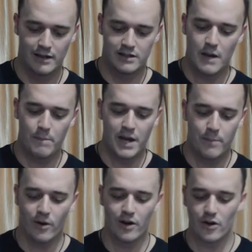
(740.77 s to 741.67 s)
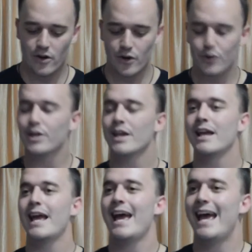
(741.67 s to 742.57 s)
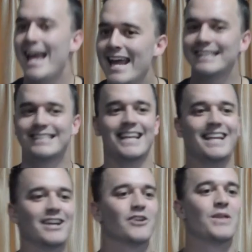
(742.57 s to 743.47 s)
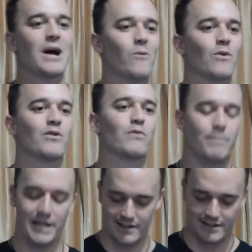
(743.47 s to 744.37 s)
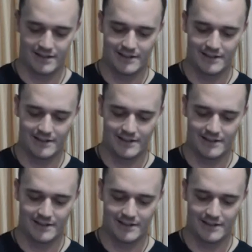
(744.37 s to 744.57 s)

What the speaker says: See, people on earth hate to hear that word repent.